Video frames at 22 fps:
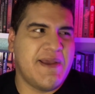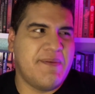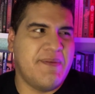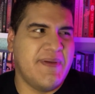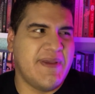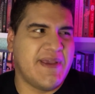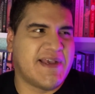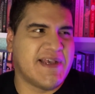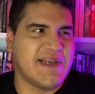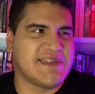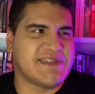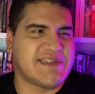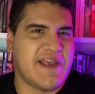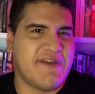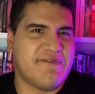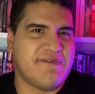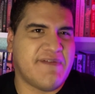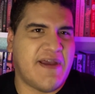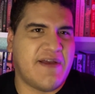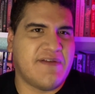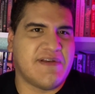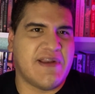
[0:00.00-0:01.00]
because I
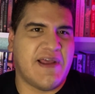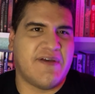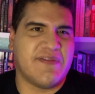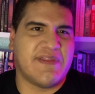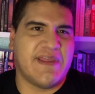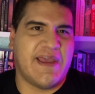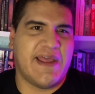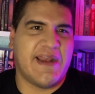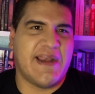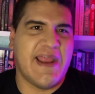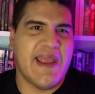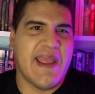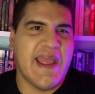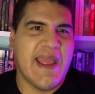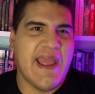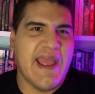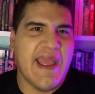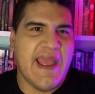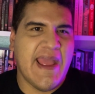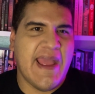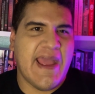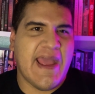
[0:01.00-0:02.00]
found out that
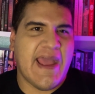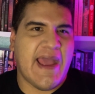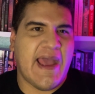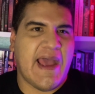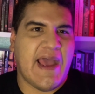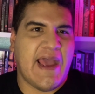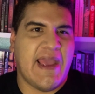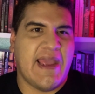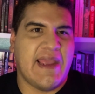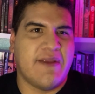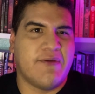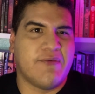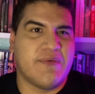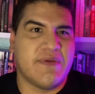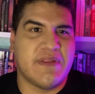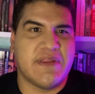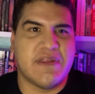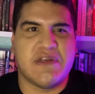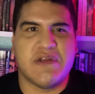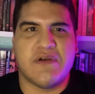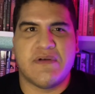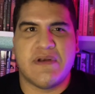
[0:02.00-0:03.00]
I
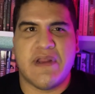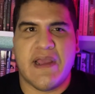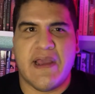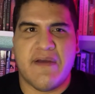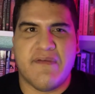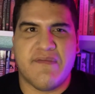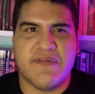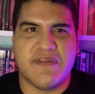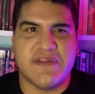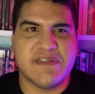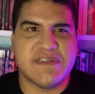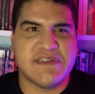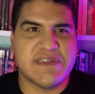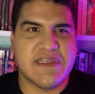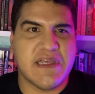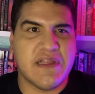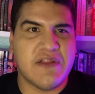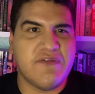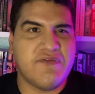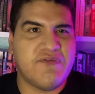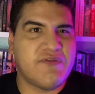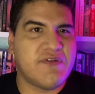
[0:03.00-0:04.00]
really don't have the
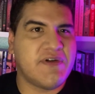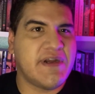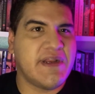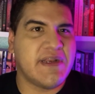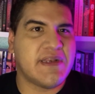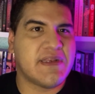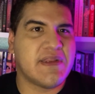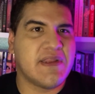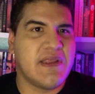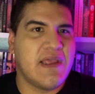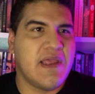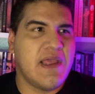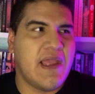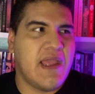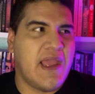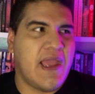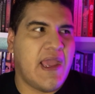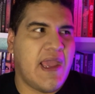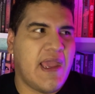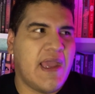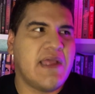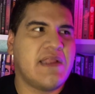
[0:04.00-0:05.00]
skill for it.
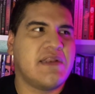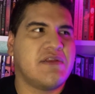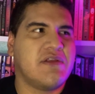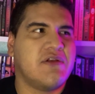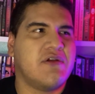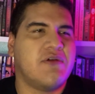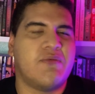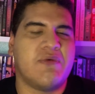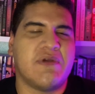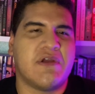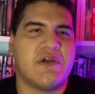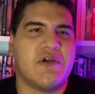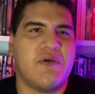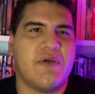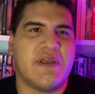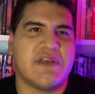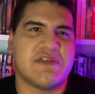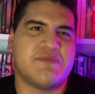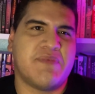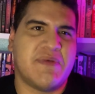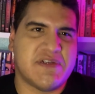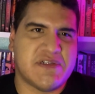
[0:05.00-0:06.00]
And, you know, when
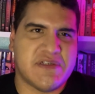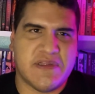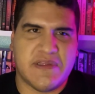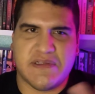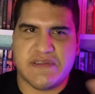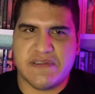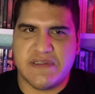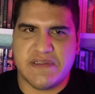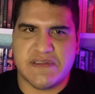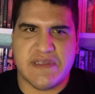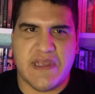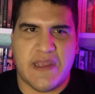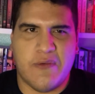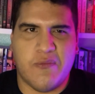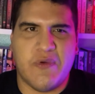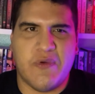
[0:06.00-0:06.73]
going, especially since I